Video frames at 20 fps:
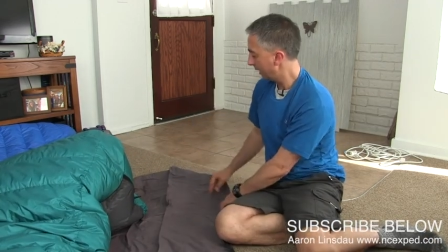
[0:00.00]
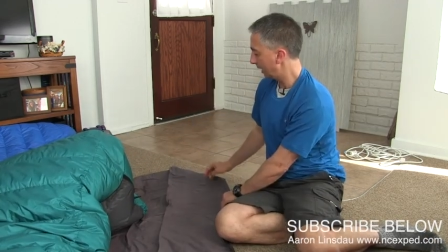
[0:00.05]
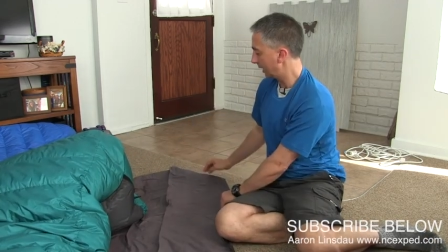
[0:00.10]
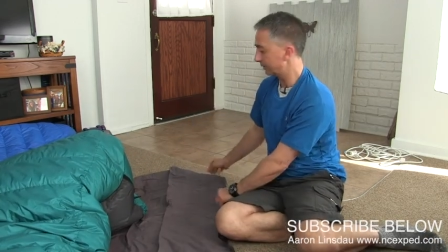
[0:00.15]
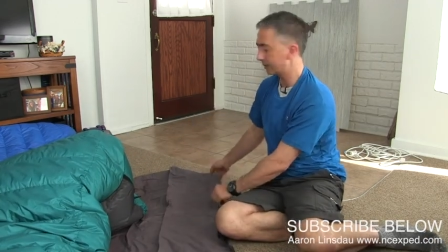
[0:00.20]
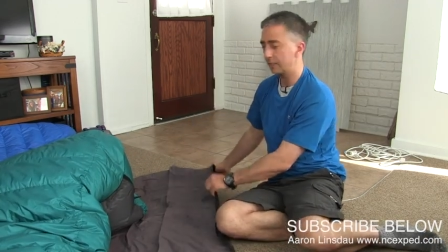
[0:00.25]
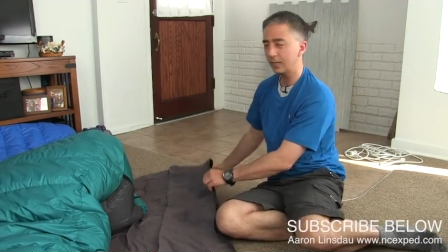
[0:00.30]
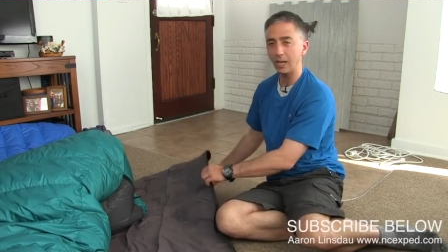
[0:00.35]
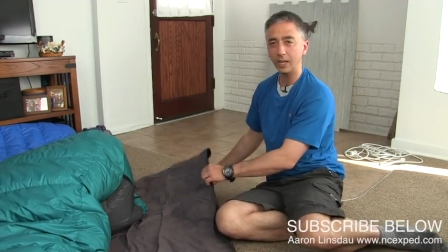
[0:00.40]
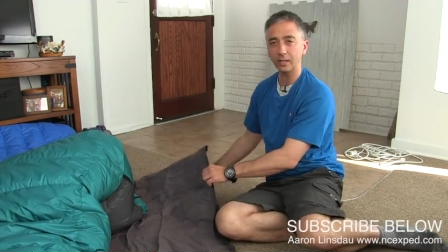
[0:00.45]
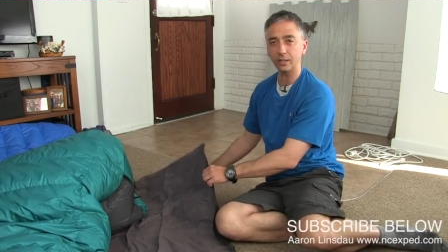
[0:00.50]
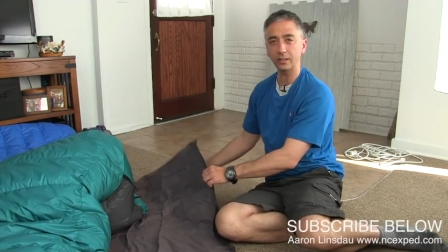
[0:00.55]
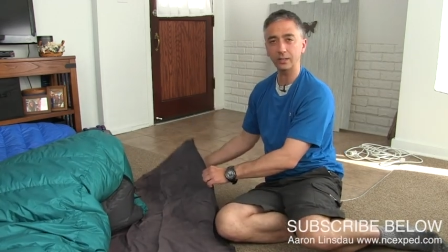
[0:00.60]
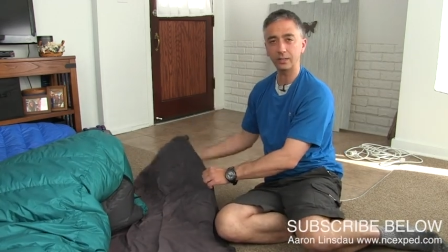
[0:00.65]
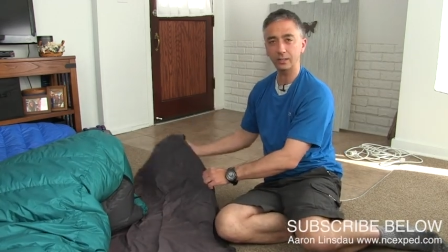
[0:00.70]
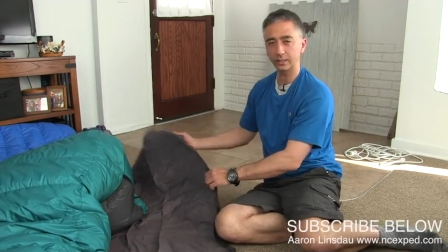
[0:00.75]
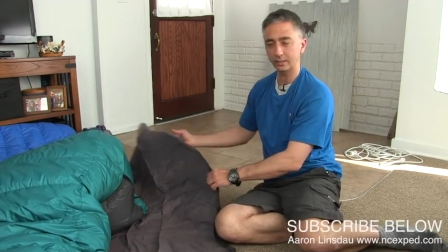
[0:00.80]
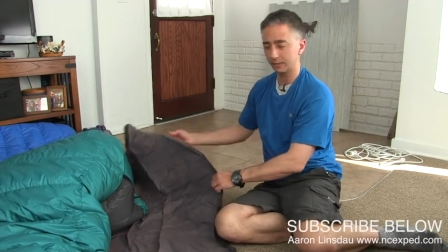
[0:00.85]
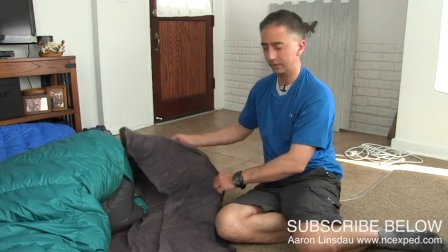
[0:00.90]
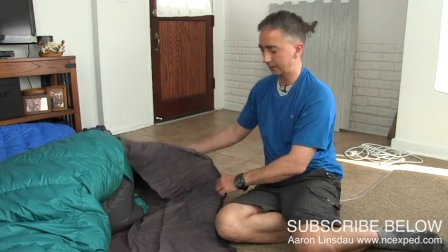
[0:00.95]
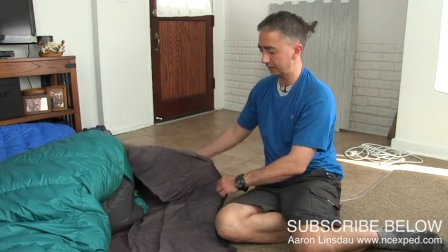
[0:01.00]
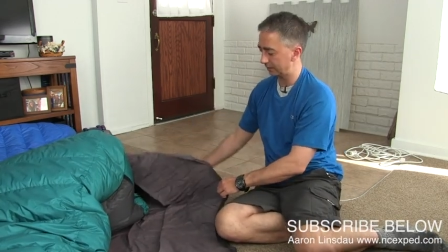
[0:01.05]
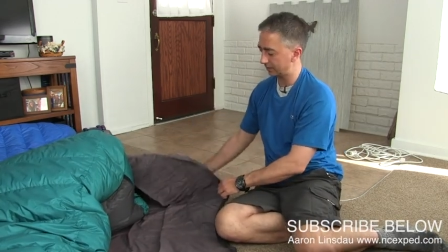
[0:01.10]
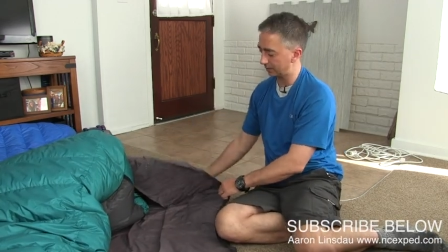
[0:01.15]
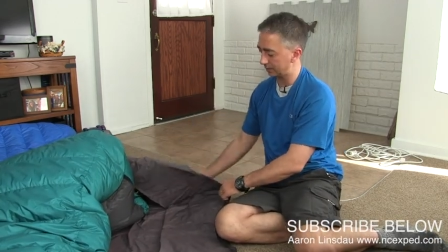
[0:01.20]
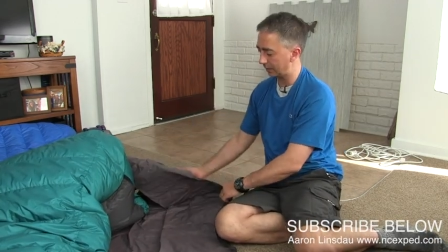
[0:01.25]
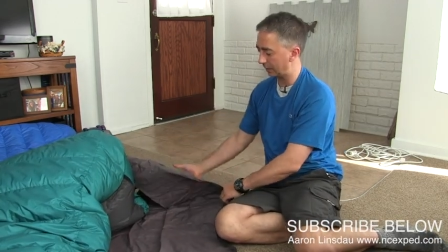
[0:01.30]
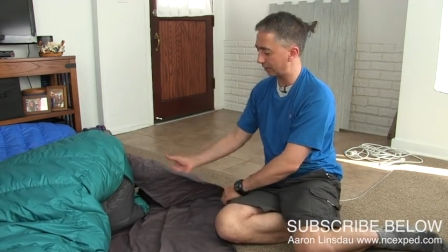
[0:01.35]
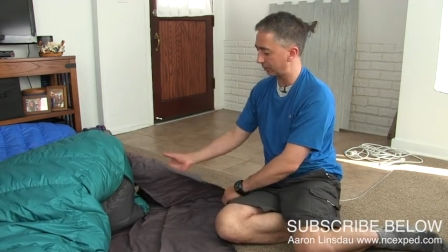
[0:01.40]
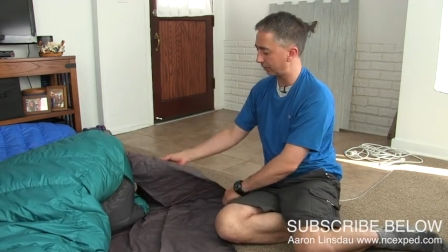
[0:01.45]
it's not going to
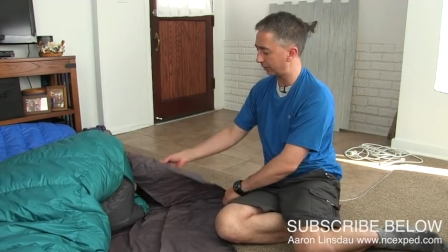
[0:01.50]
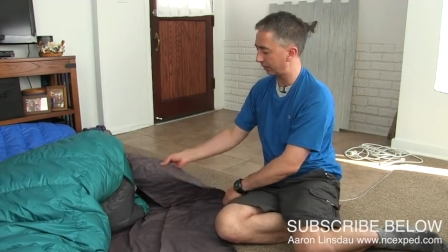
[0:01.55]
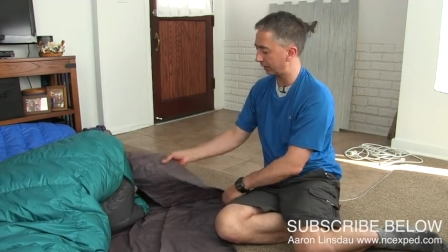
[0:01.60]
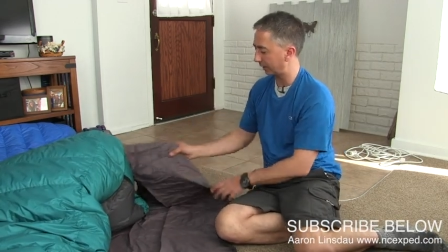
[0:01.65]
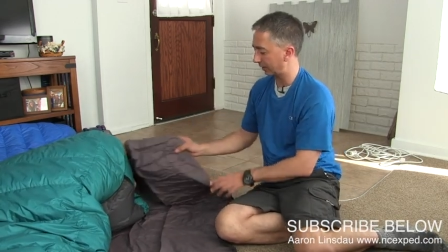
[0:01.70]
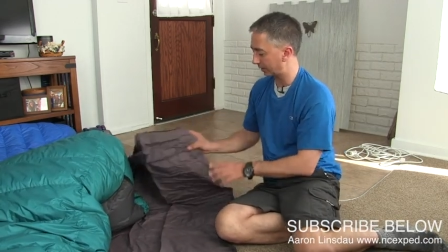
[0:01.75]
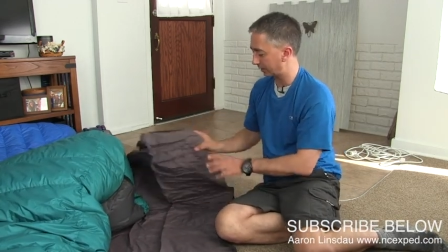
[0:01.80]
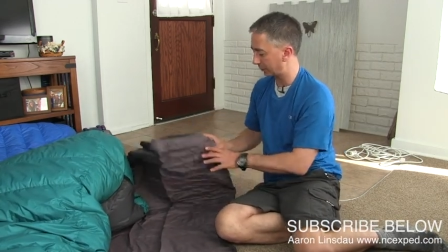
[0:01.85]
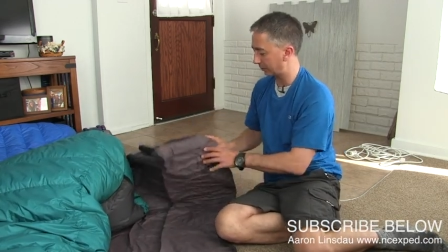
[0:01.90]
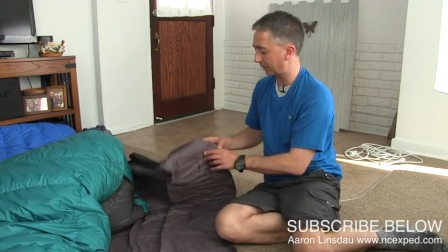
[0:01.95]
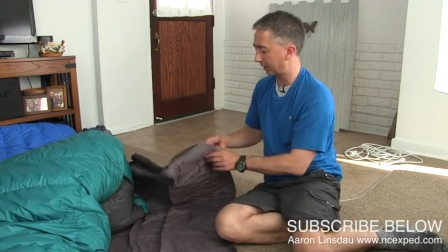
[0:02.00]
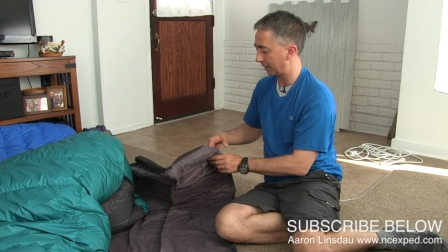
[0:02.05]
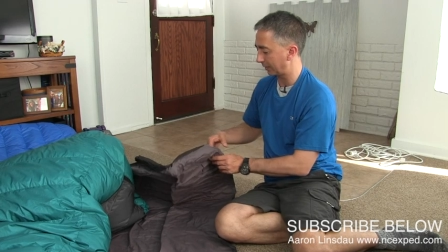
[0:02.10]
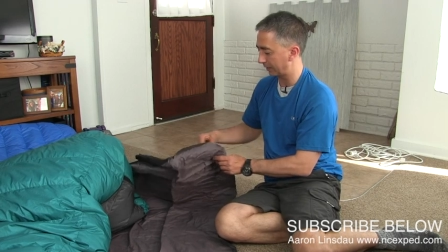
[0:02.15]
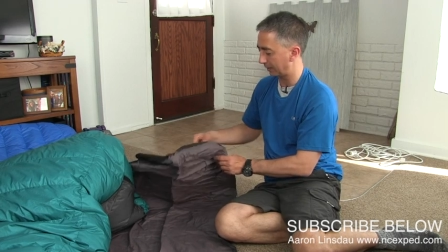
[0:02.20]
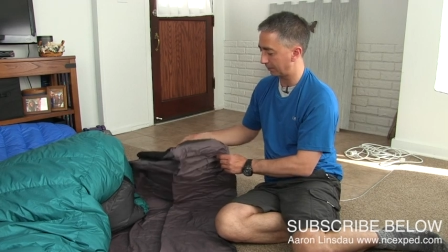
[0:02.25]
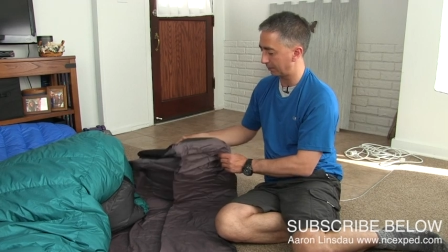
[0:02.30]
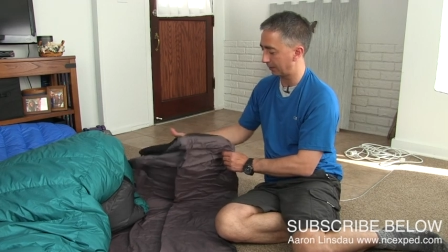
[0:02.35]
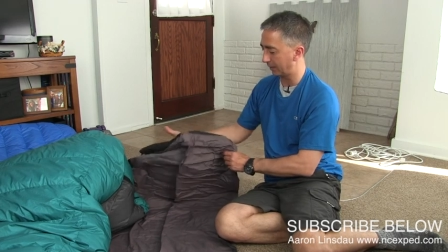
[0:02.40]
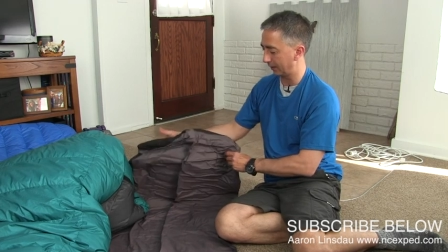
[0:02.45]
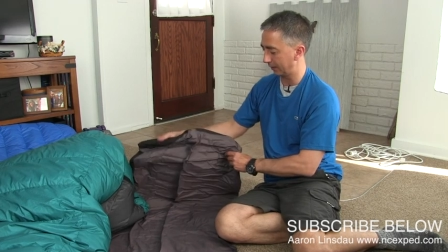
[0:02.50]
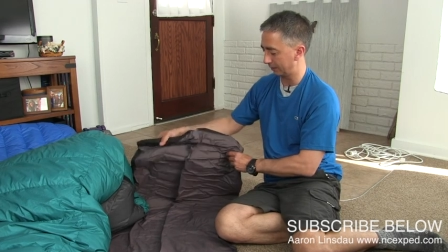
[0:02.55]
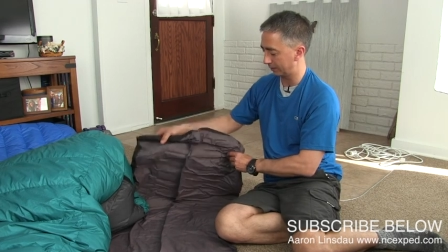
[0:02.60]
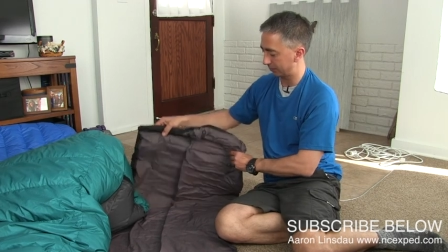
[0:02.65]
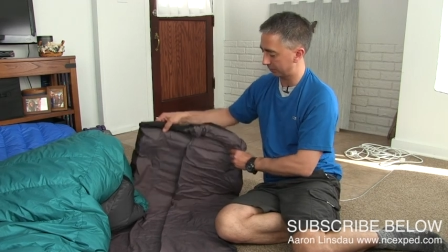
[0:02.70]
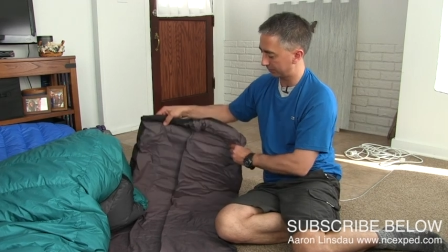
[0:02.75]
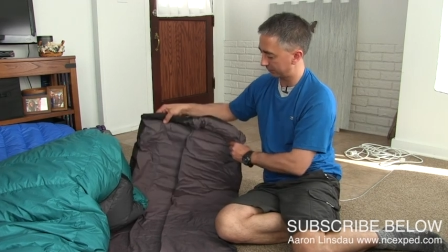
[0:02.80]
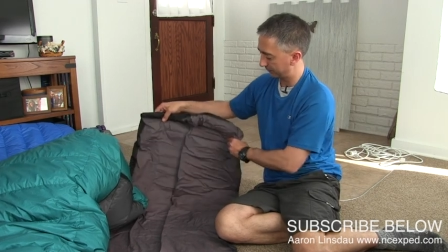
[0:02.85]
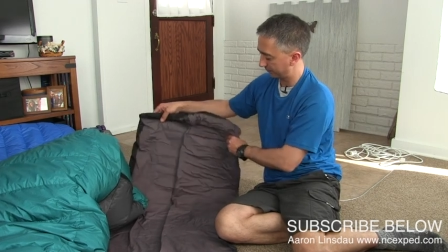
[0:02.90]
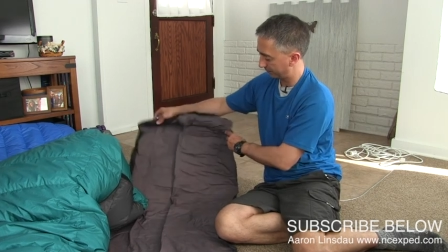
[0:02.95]
it's not going to expand that
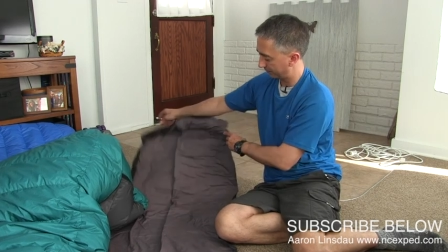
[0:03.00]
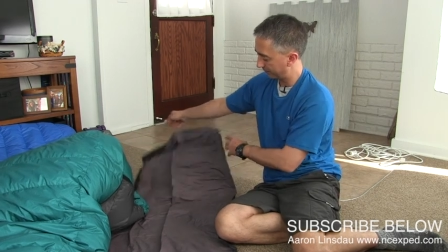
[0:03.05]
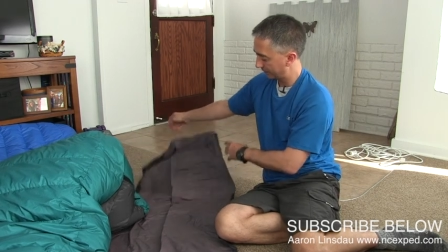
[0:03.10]
much,